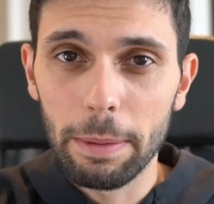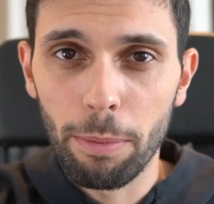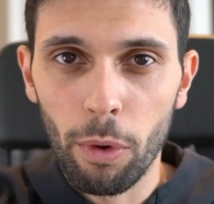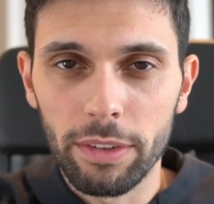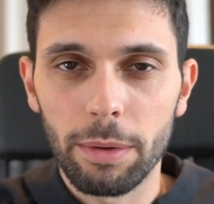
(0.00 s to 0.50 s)

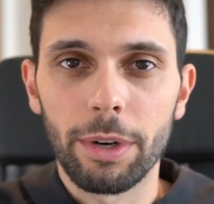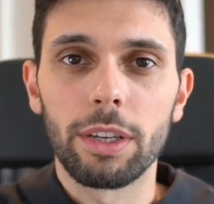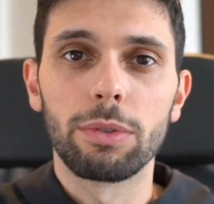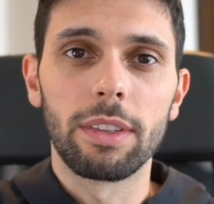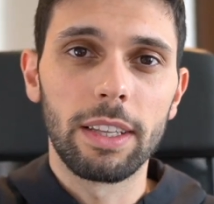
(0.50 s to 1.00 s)
points that we're going
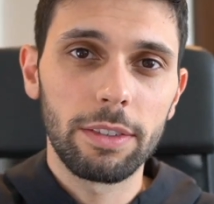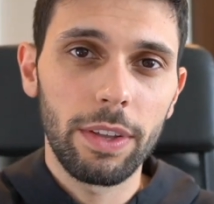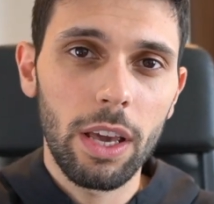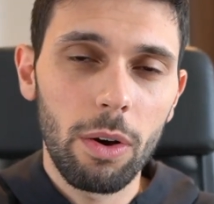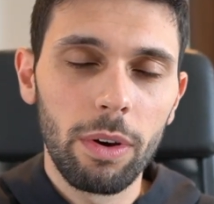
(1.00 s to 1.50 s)
to use in this
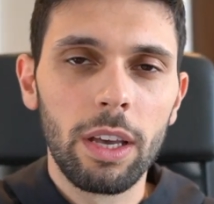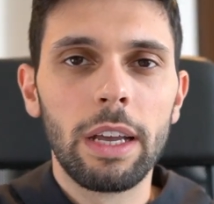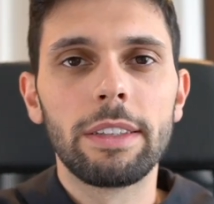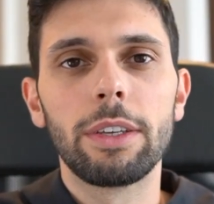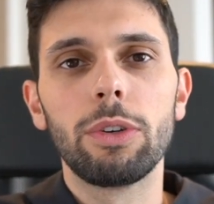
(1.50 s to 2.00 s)
video
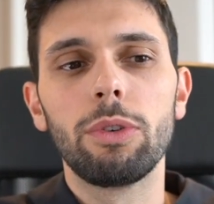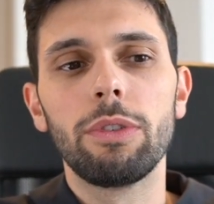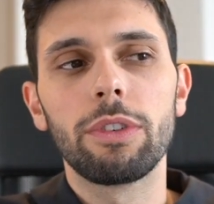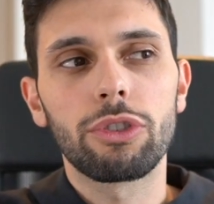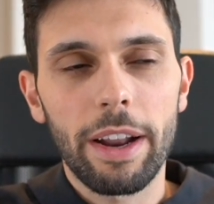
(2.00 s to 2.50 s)

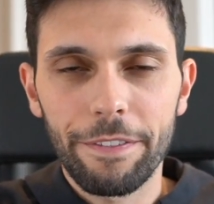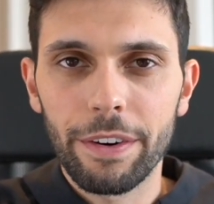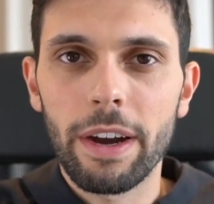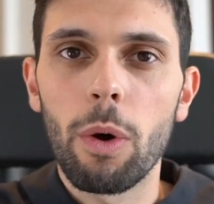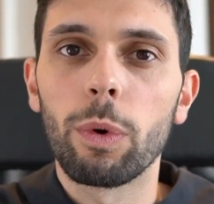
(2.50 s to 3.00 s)
to try to
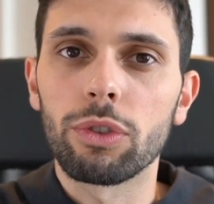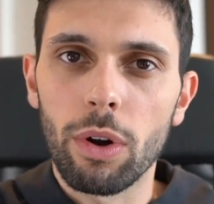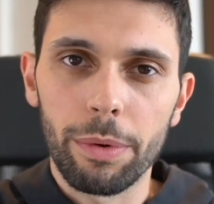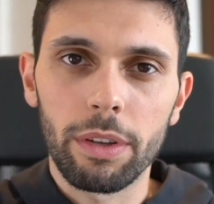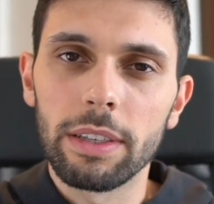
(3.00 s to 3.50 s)
figure out what's
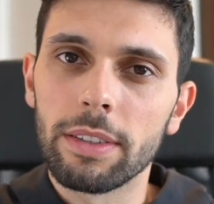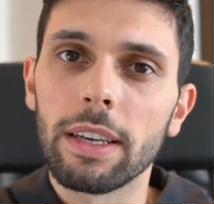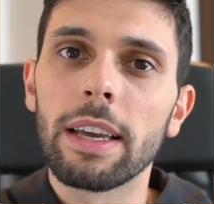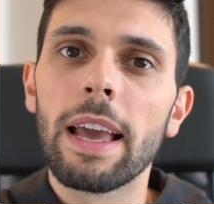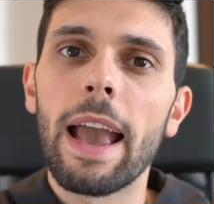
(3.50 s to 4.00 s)
wrong with your
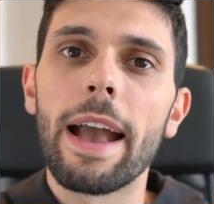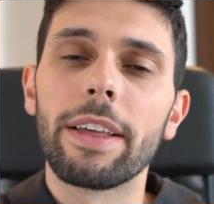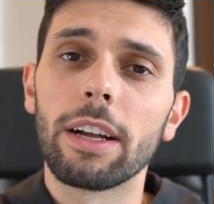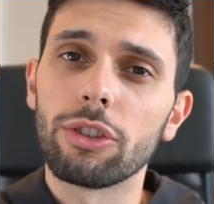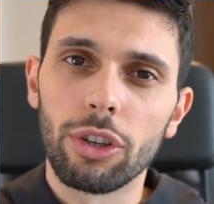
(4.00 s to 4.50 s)
listing, and
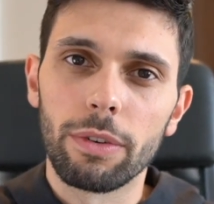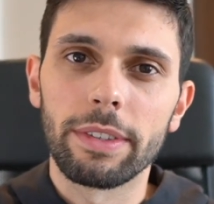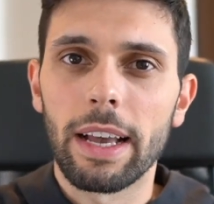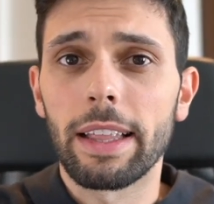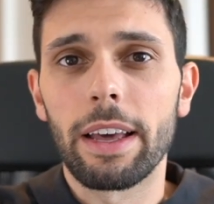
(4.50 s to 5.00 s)
then I'll show you
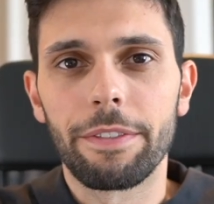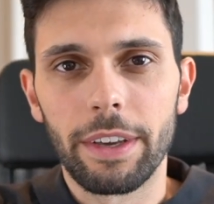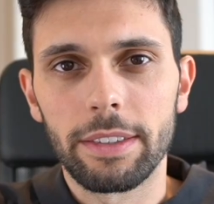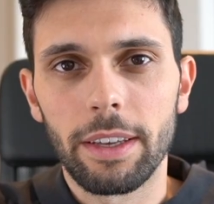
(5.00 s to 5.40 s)
exactly how to fix